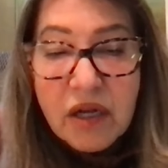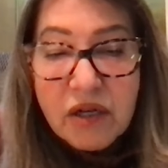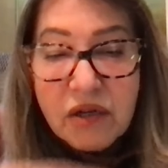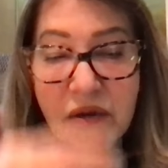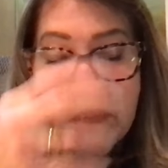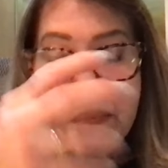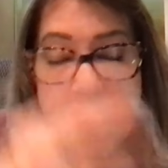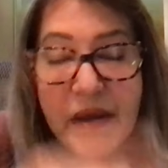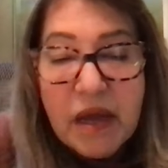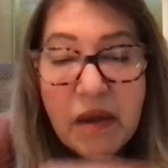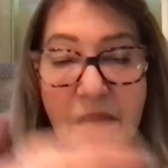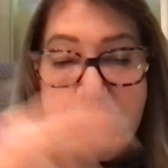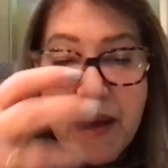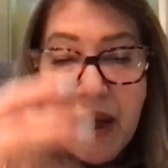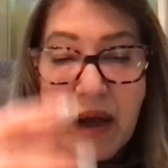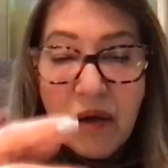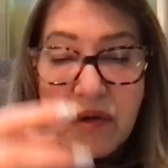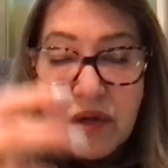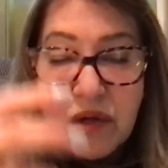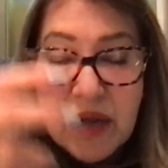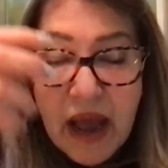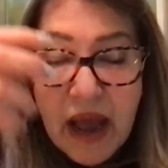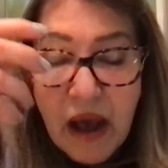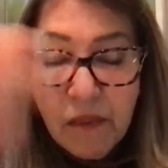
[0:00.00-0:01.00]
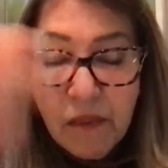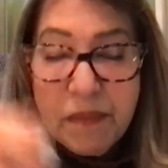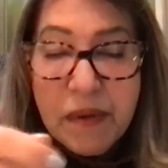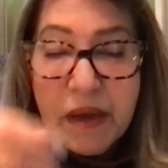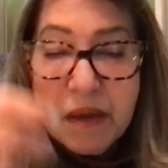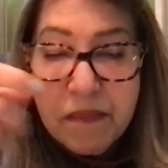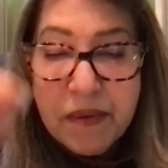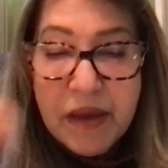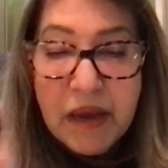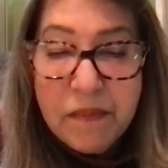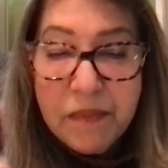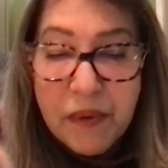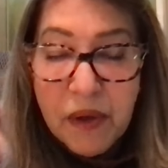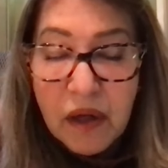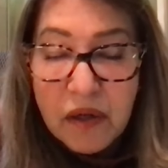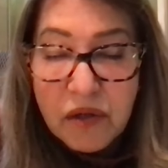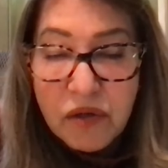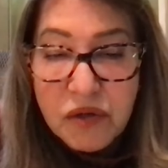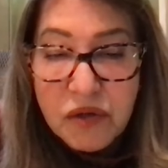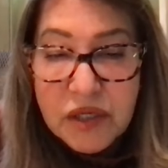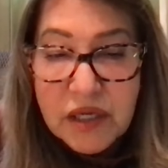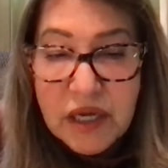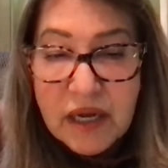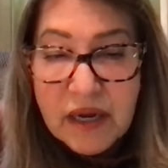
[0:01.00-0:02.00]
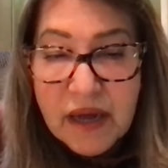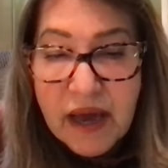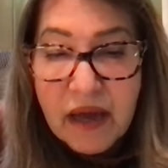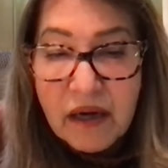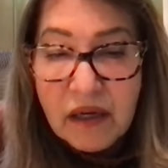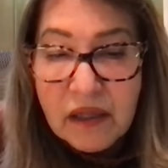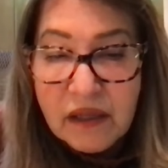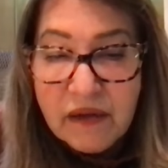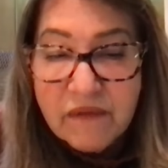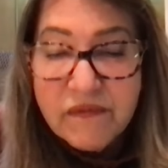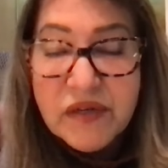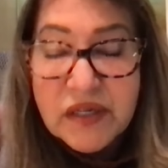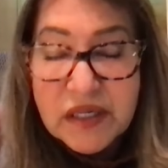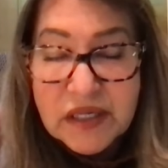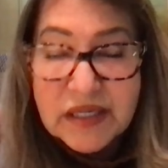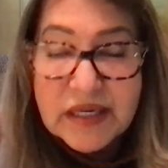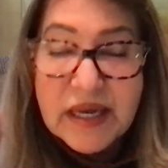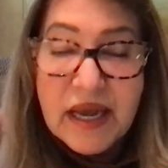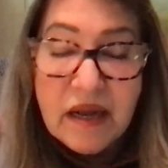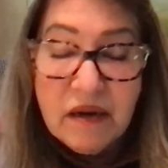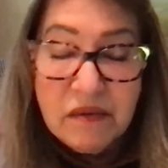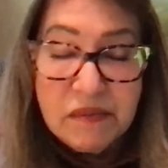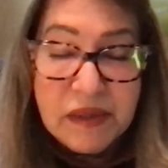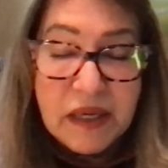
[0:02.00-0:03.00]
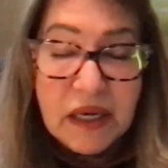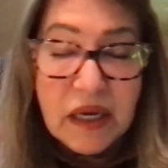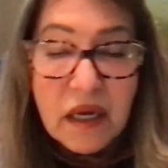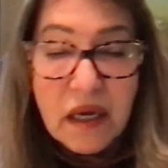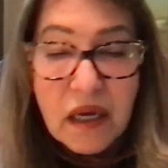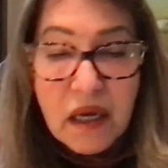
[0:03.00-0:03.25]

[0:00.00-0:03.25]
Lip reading: to be about helping people understand how to live sustainably.